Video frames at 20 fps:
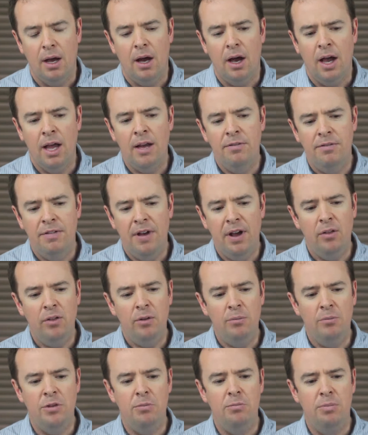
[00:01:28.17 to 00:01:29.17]
I had
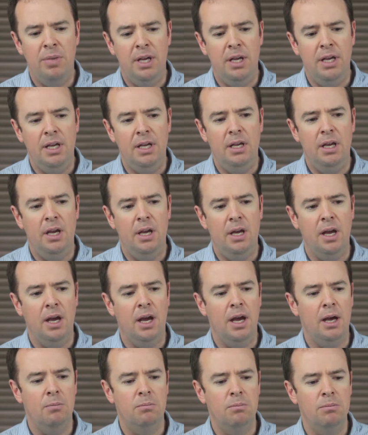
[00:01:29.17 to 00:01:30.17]
found them to be
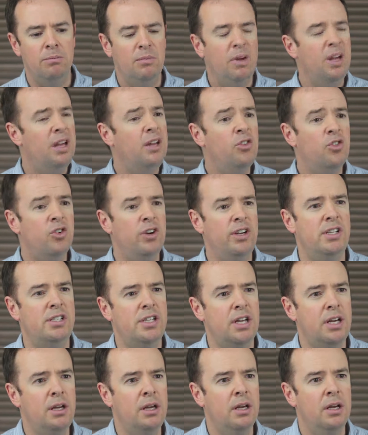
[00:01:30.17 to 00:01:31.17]

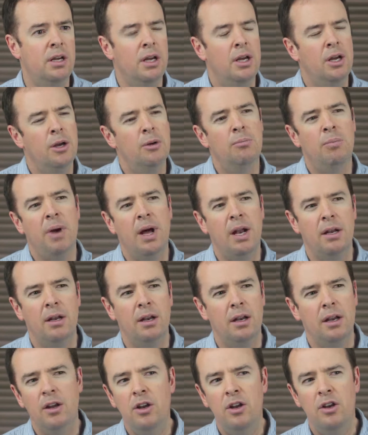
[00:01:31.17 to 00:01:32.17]
interesting
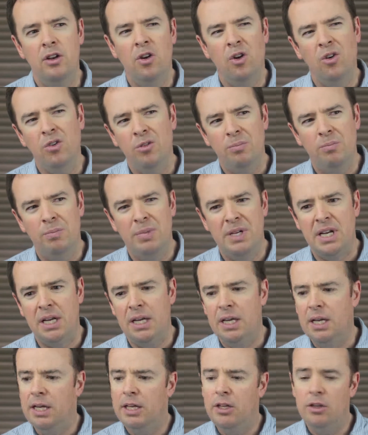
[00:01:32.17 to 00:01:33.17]
but not
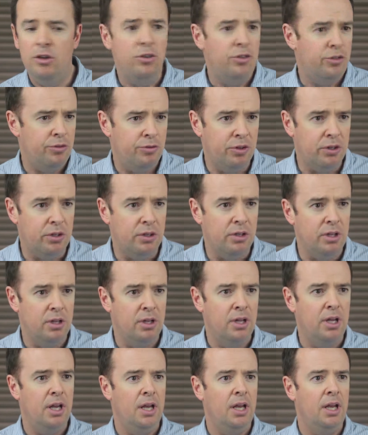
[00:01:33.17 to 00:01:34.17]
particularly useful
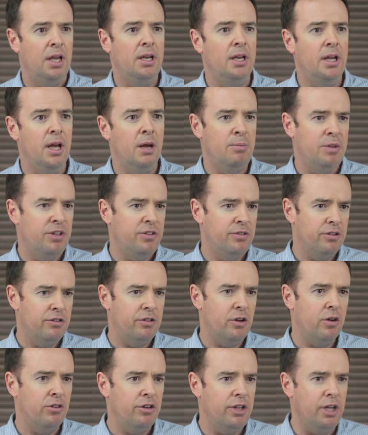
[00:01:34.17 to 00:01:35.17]
in a business
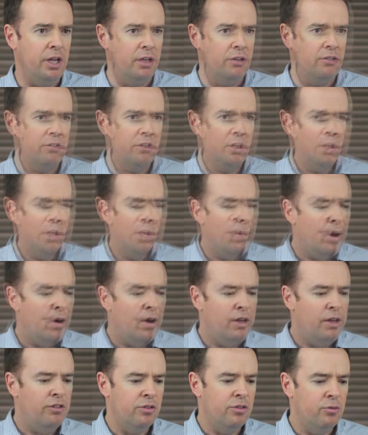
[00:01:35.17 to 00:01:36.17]
context. Where
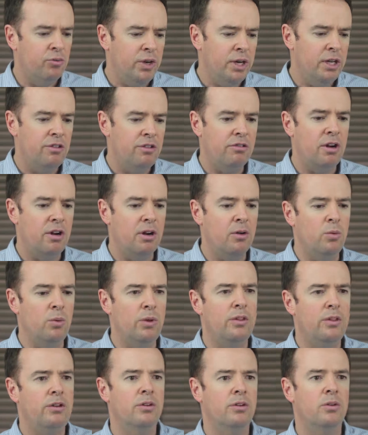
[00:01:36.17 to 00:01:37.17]
I used to really struggle
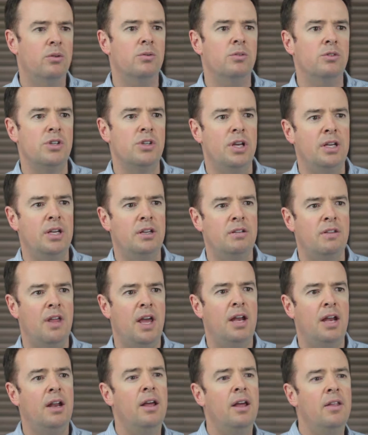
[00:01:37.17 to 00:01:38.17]
with the tools is
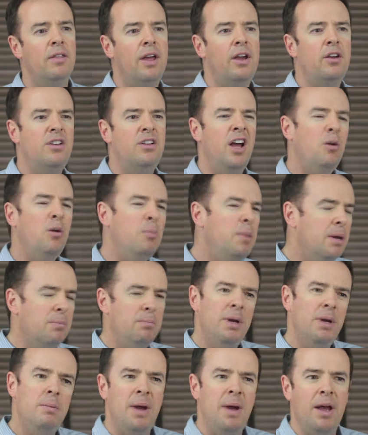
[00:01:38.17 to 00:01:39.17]
that they could tell me a
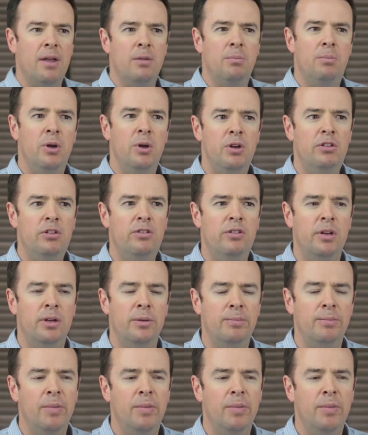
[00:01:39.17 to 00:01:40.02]
bit about the person,